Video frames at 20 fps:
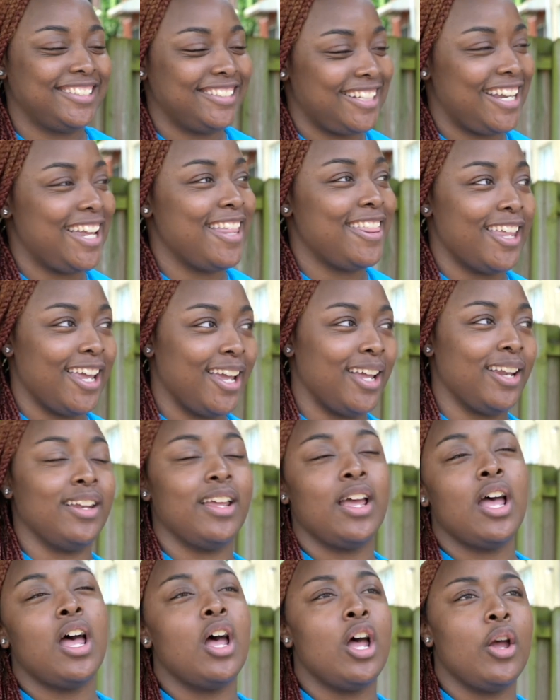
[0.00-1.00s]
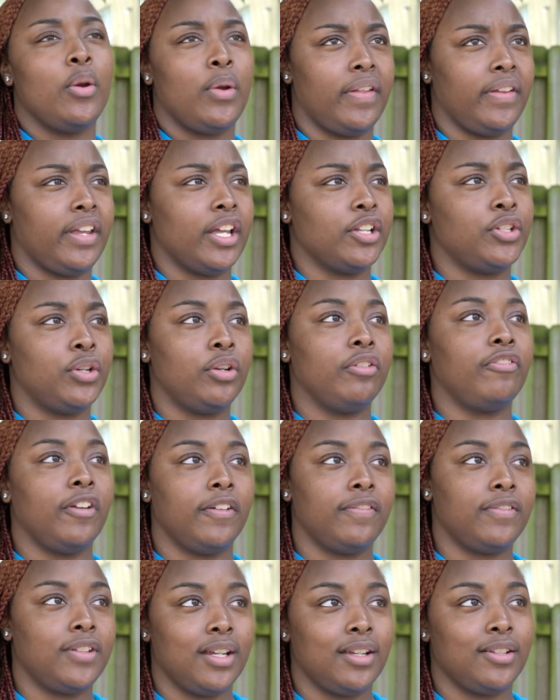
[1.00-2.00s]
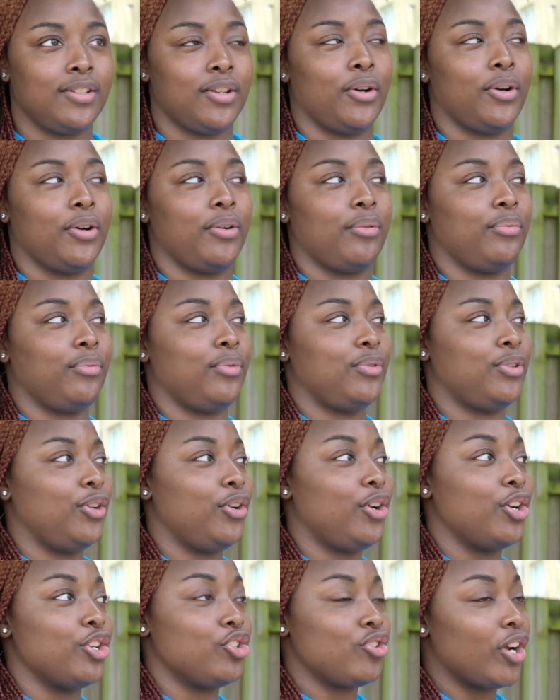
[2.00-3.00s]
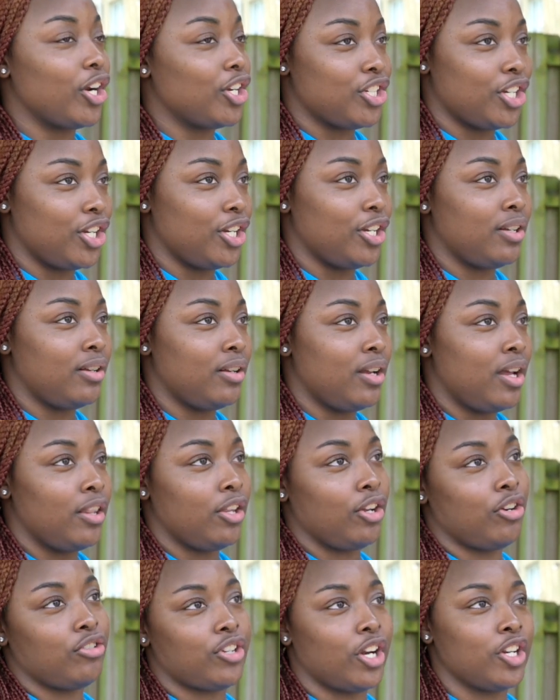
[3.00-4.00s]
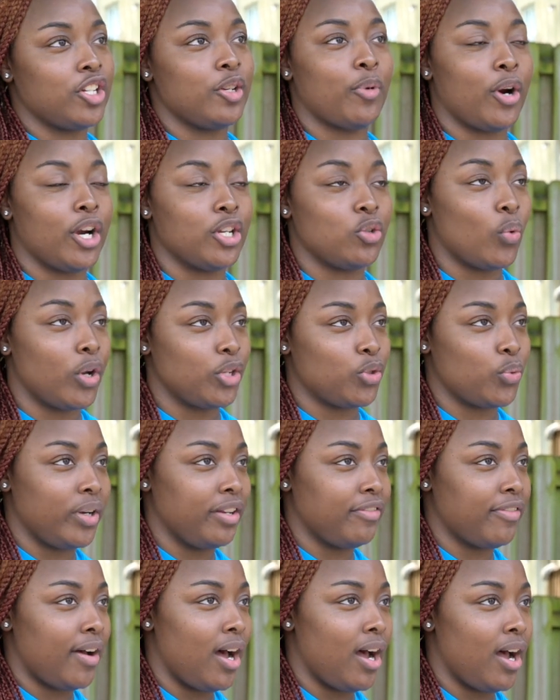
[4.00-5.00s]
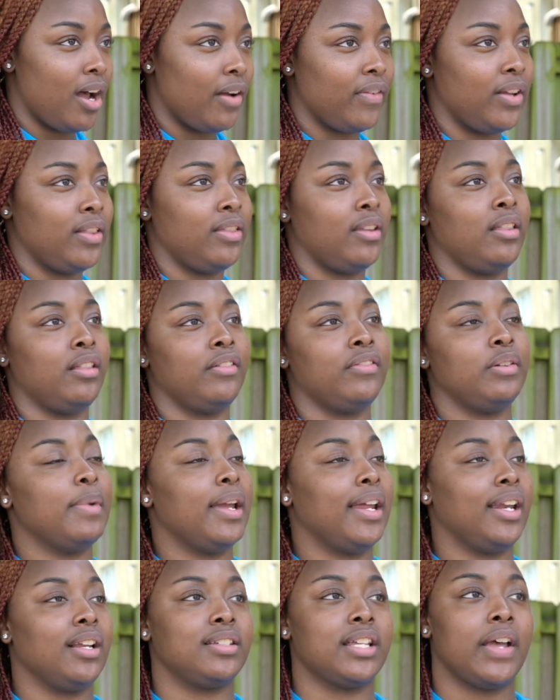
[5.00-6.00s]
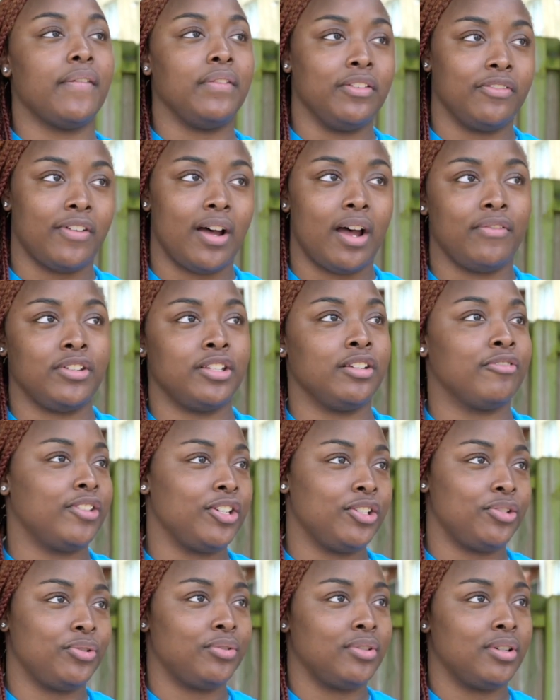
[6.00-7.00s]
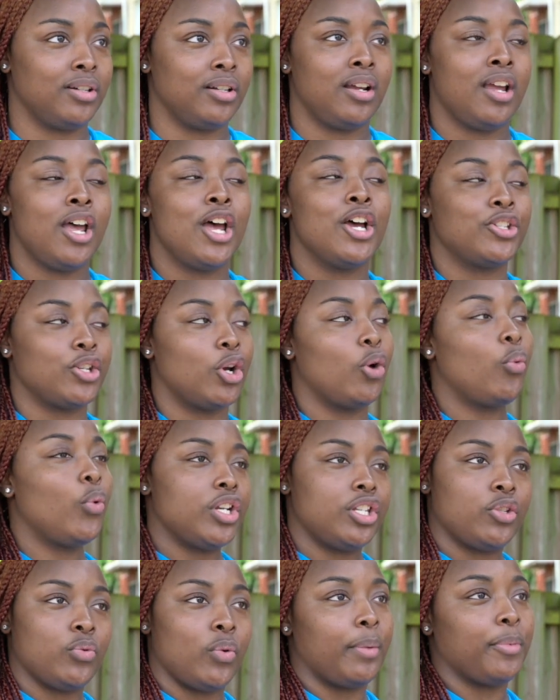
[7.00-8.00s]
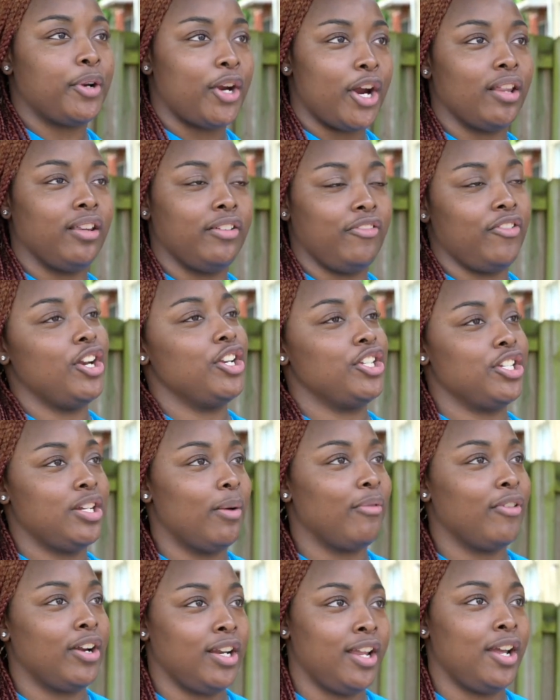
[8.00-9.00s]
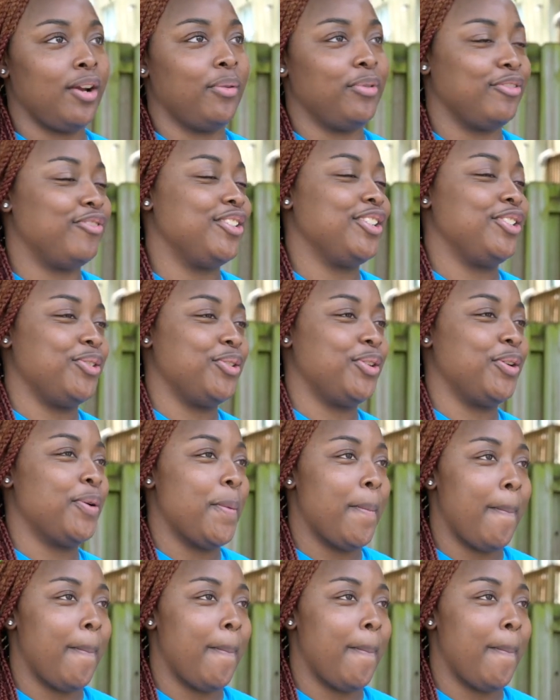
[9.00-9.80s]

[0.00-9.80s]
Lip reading: And then we had to get 250, so we do construction. The construction part is 125 and then the remaining 75 is the restore. So which is what I'm currently finishing up right now in the restore.